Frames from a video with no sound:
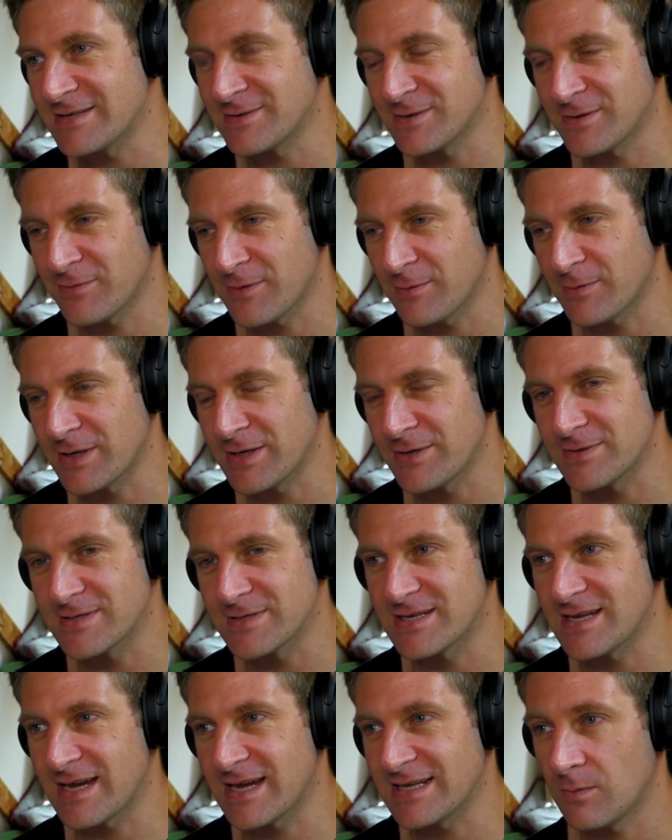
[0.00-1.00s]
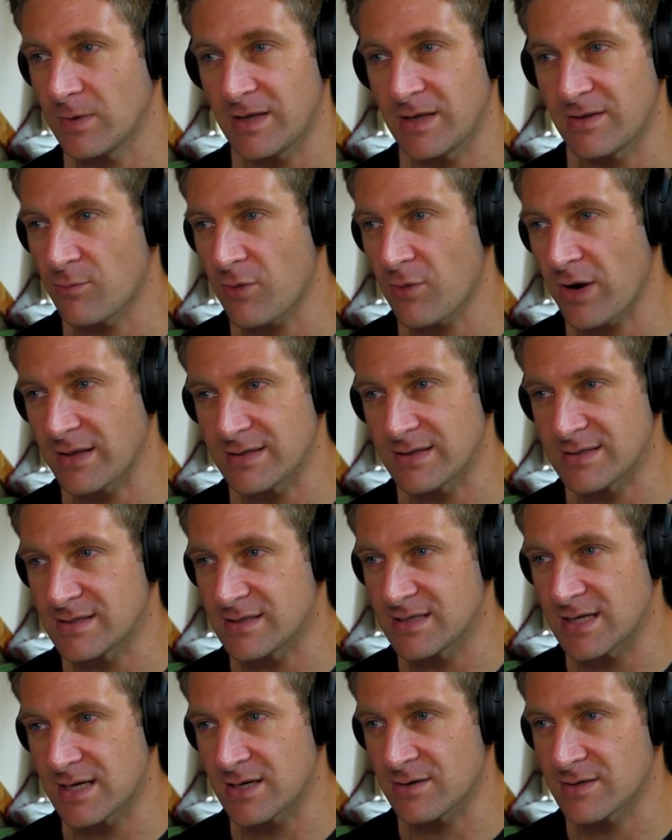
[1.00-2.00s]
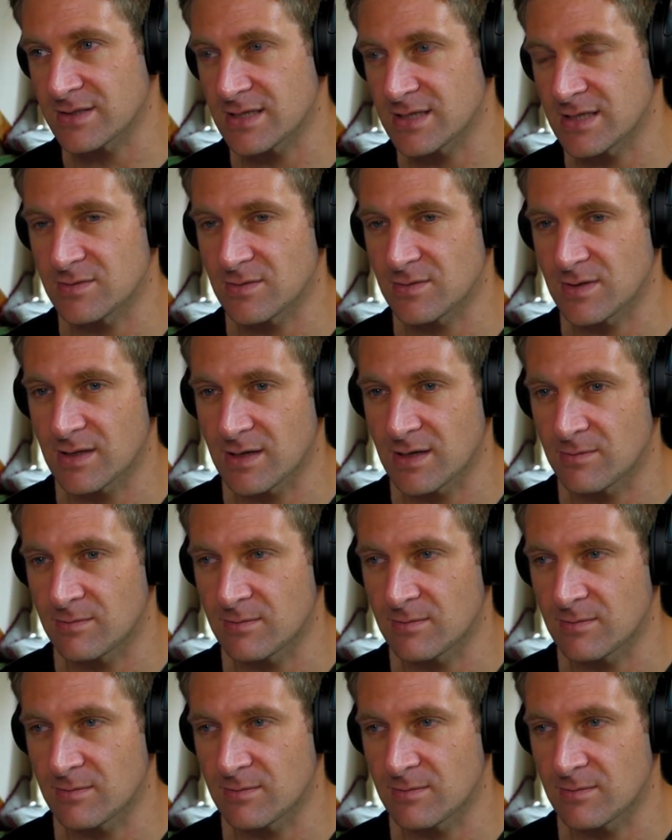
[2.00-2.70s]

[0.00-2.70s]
and if we want to use the data, we need to break these degeneracies with